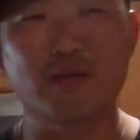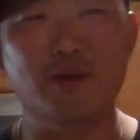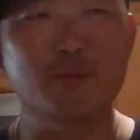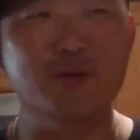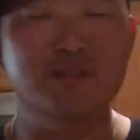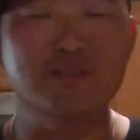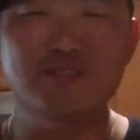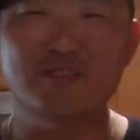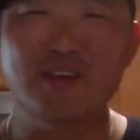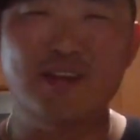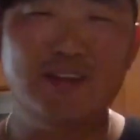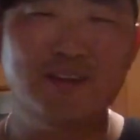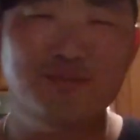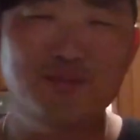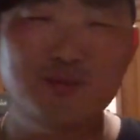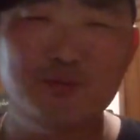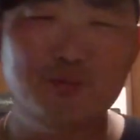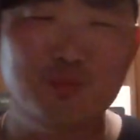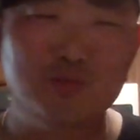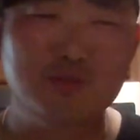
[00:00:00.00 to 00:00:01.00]
I mean,
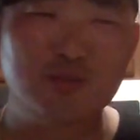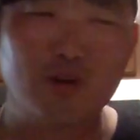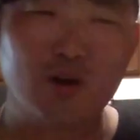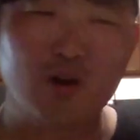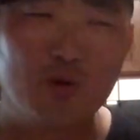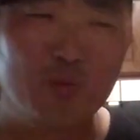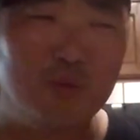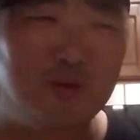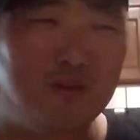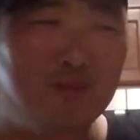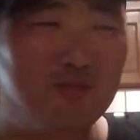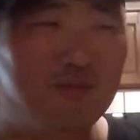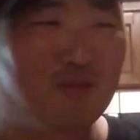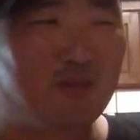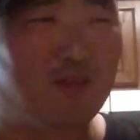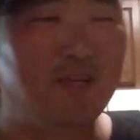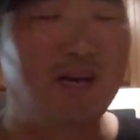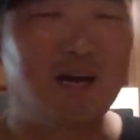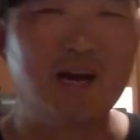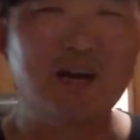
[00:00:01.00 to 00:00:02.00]
David was always
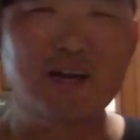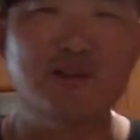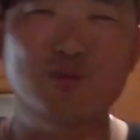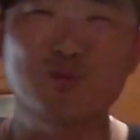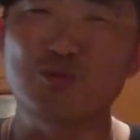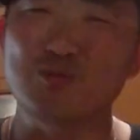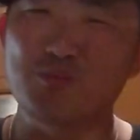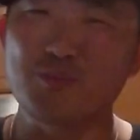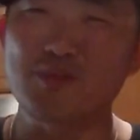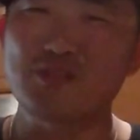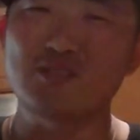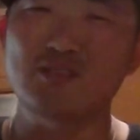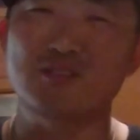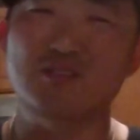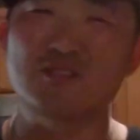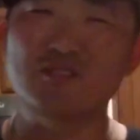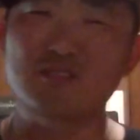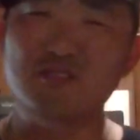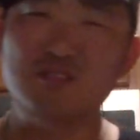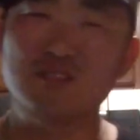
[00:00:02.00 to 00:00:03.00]
a guy who was
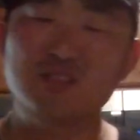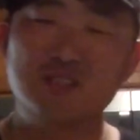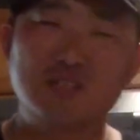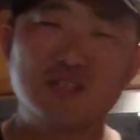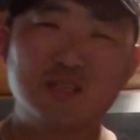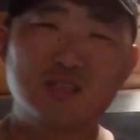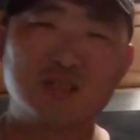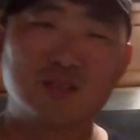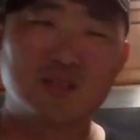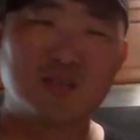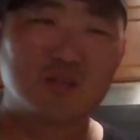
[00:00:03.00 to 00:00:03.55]
misunderstood.